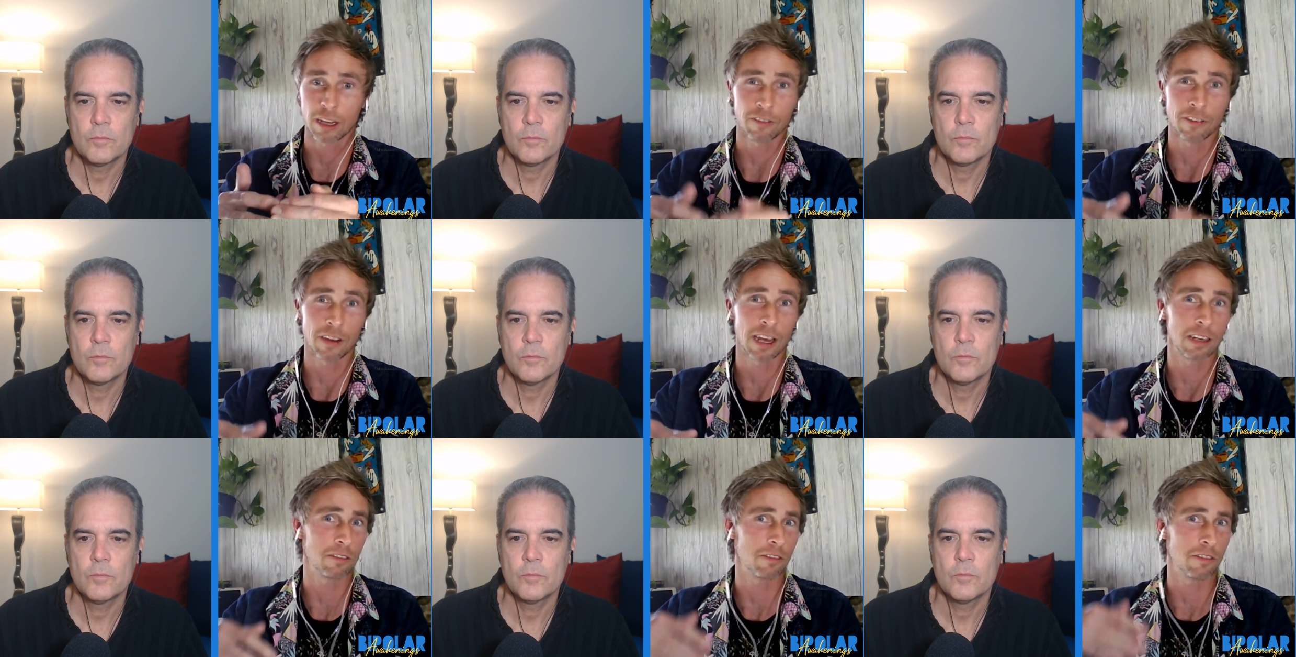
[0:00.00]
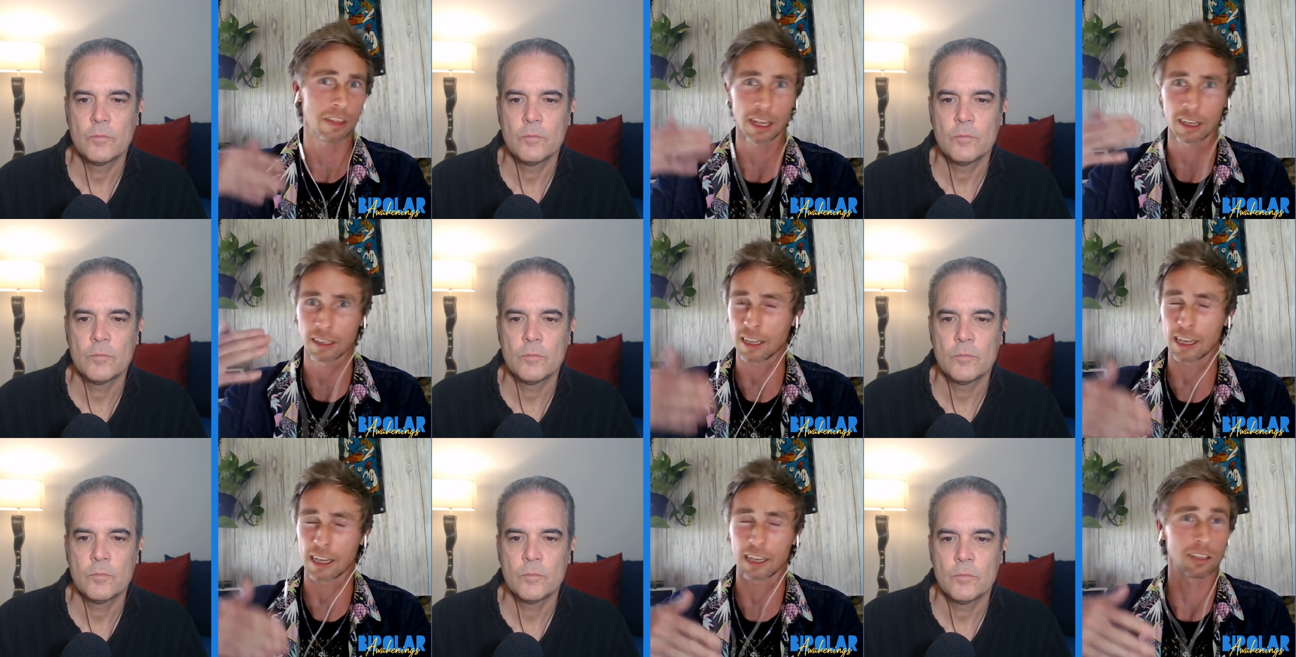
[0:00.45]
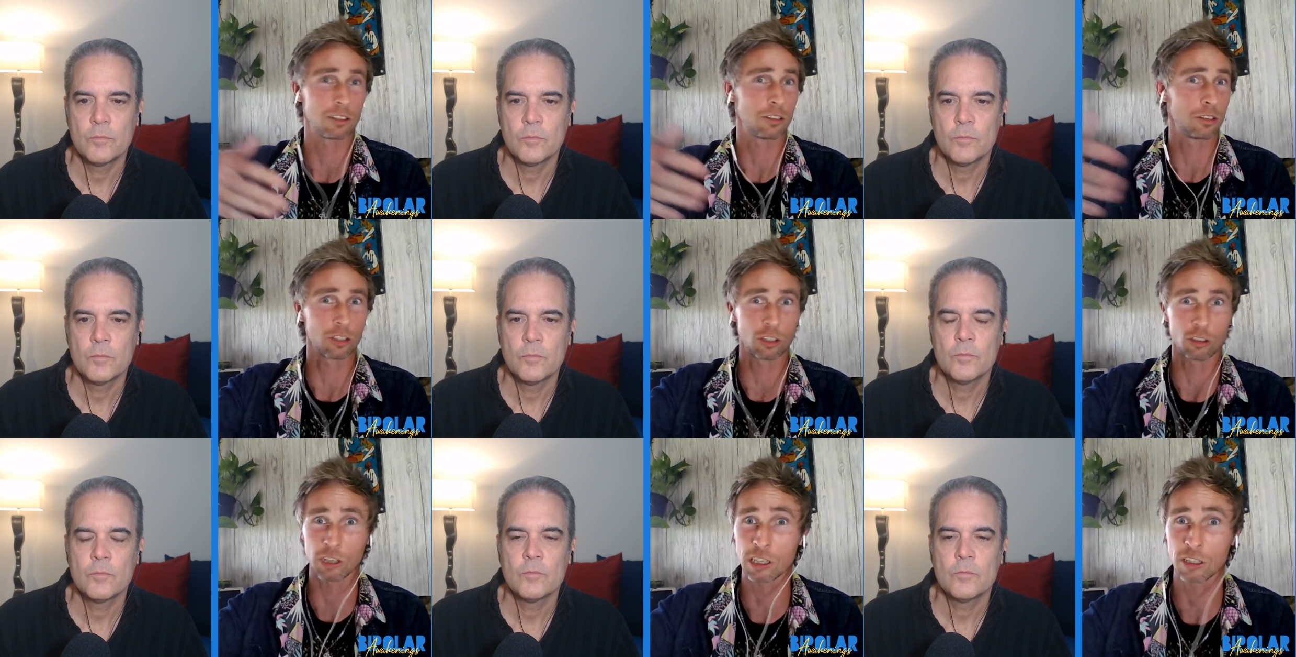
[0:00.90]
Speaker 1: I had then taken to the
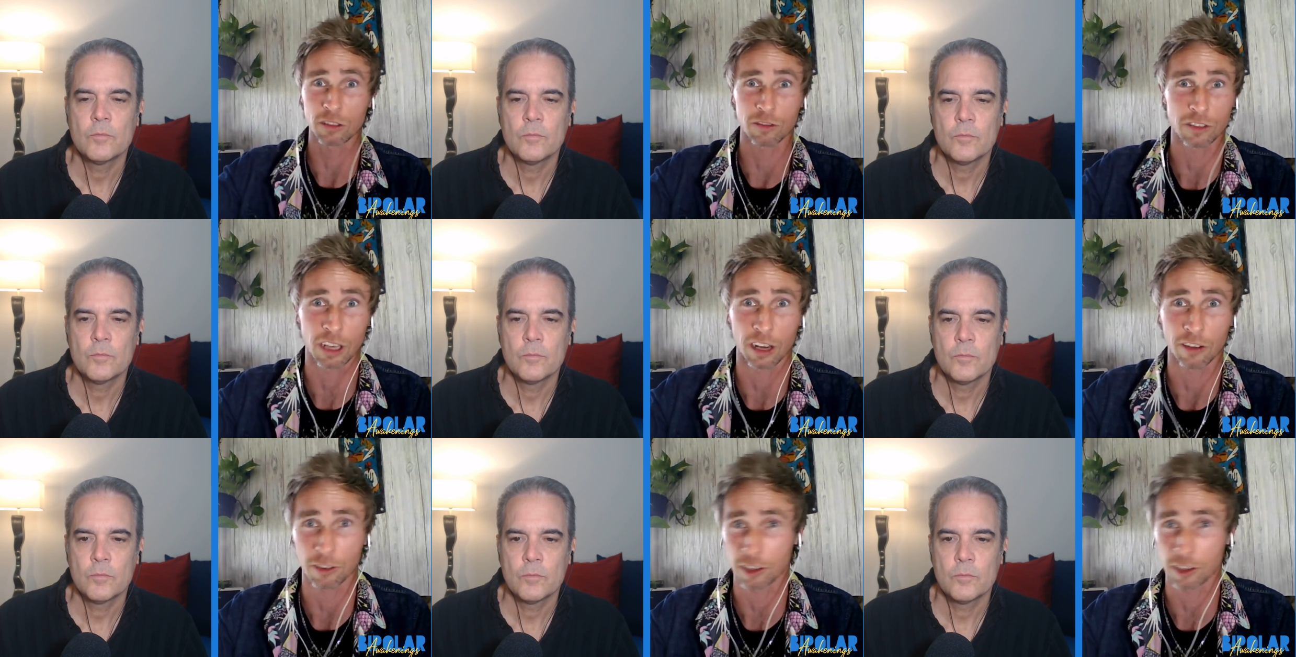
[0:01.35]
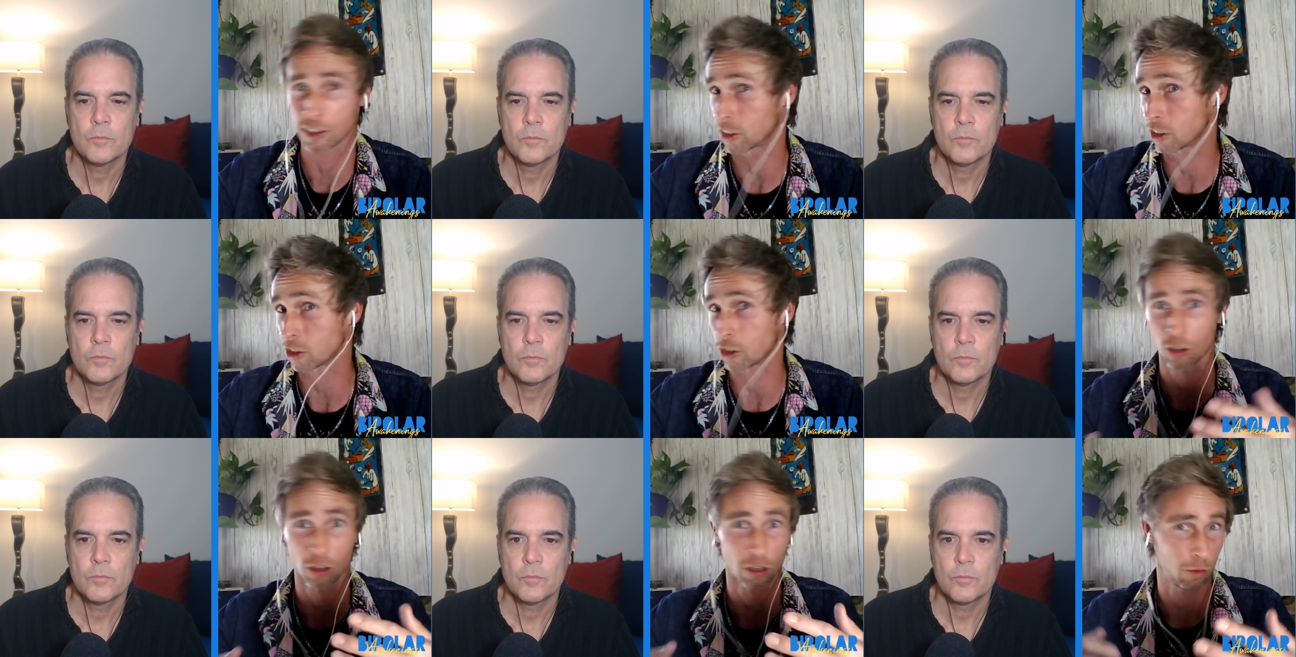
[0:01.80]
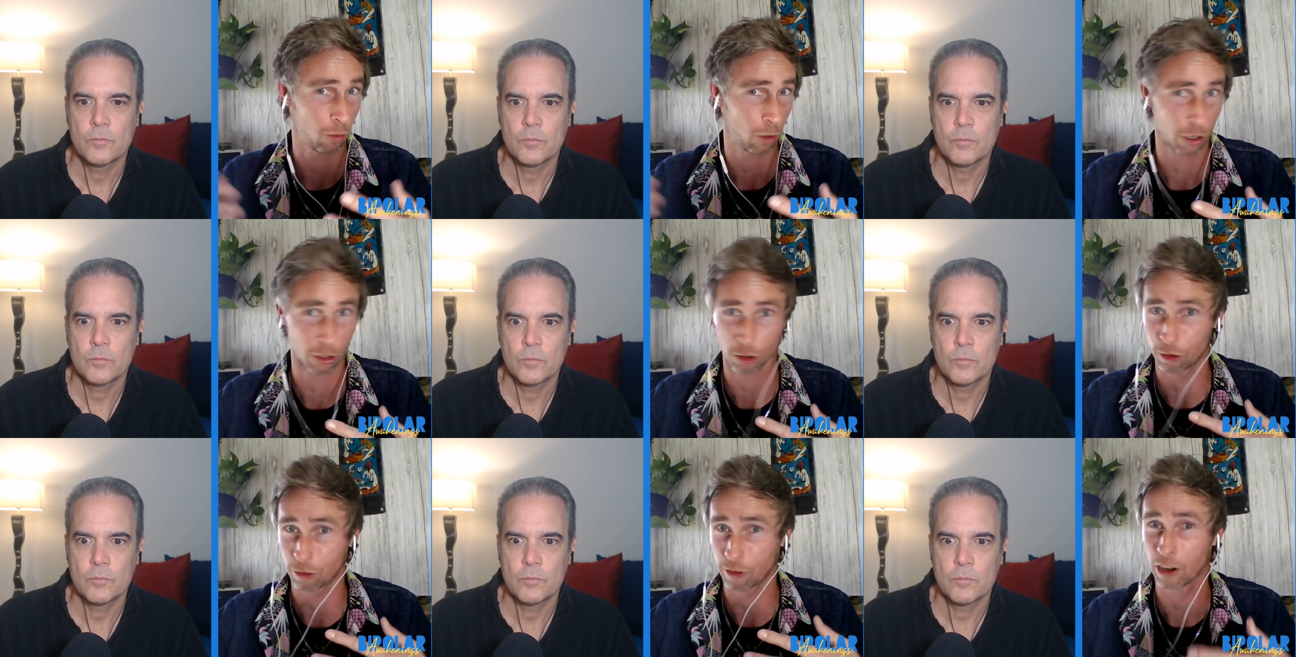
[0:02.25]
streets of San Francisco and
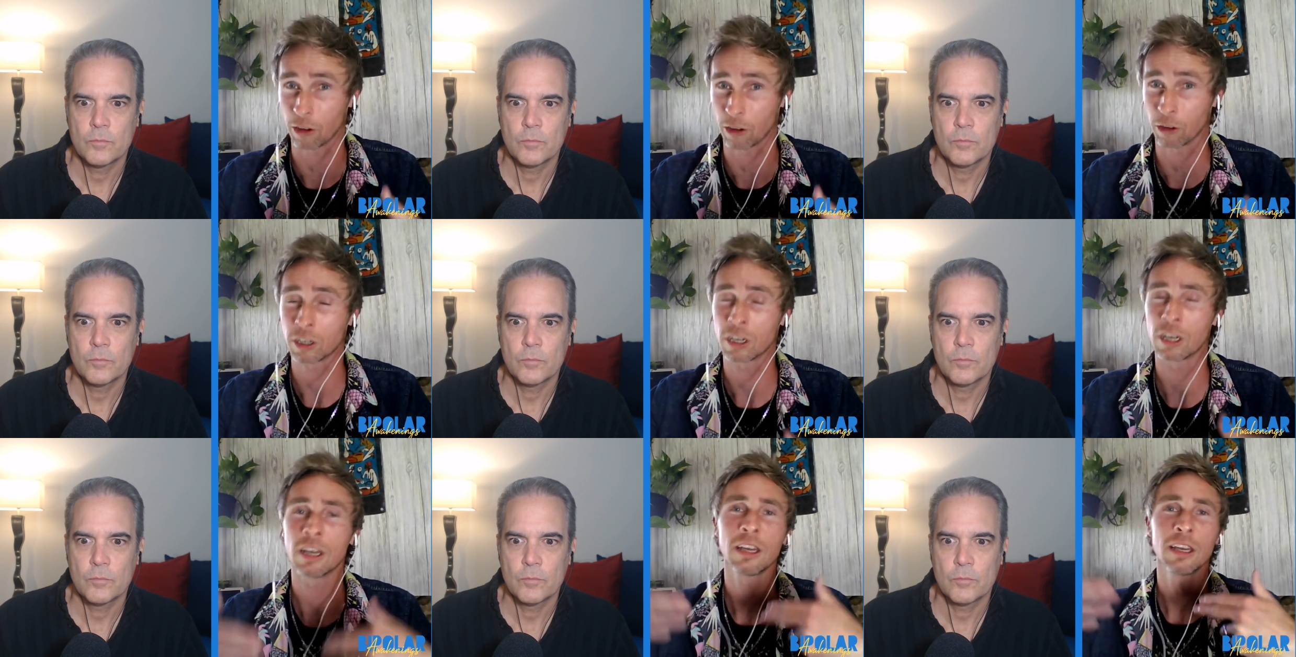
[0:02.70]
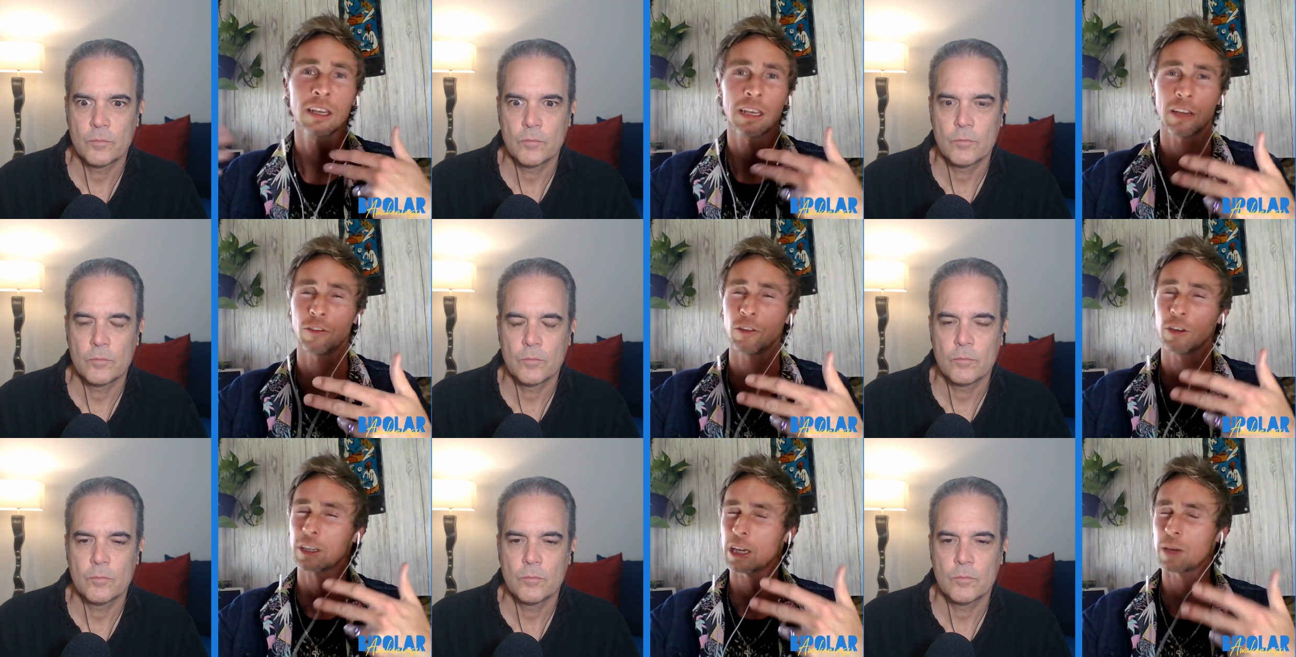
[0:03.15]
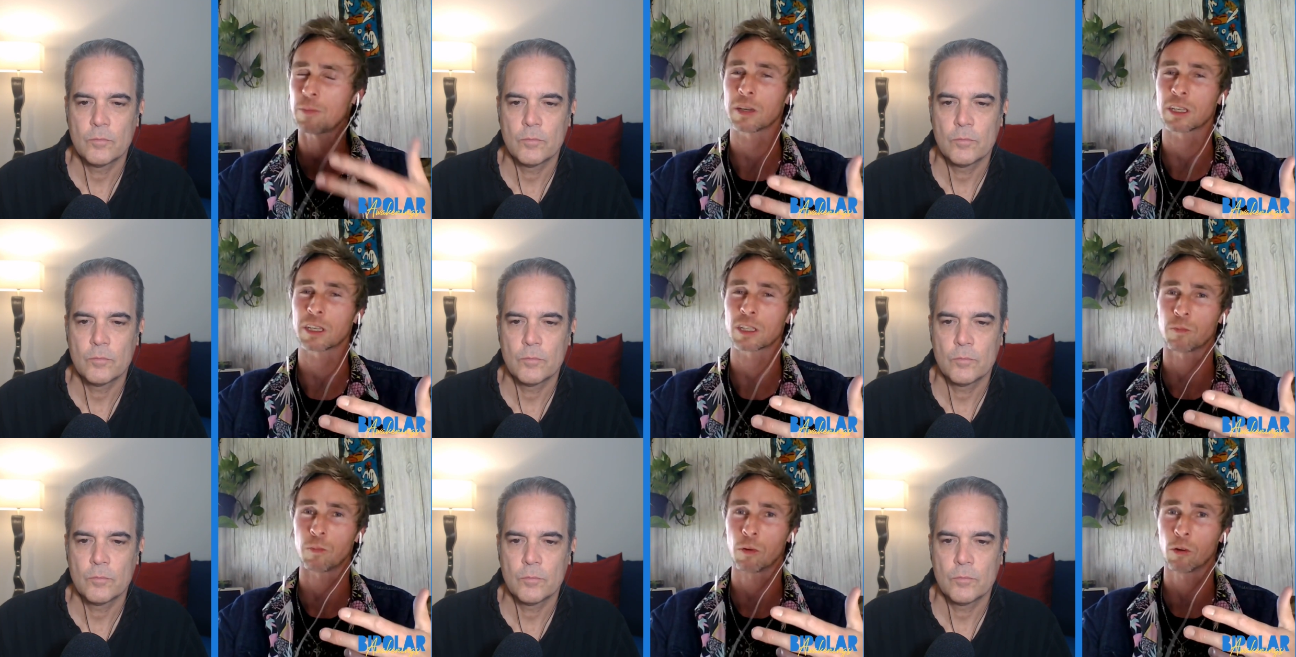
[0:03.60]
wandered around, if you keep
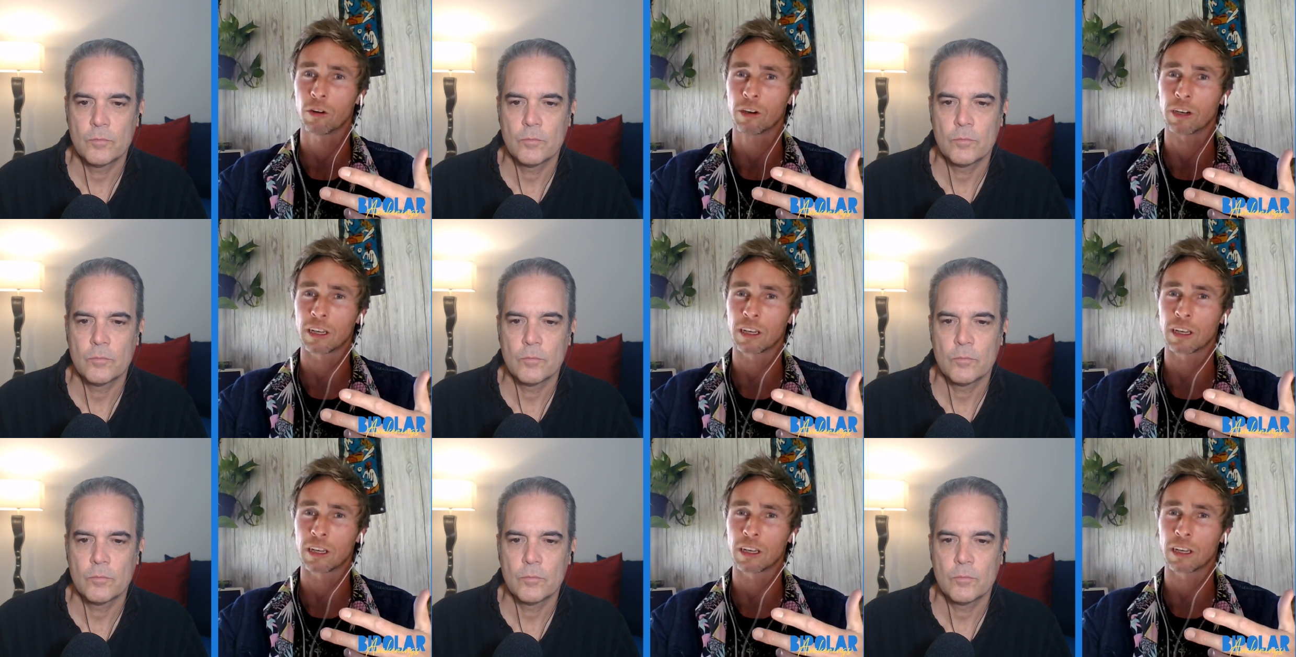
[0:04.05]
exploring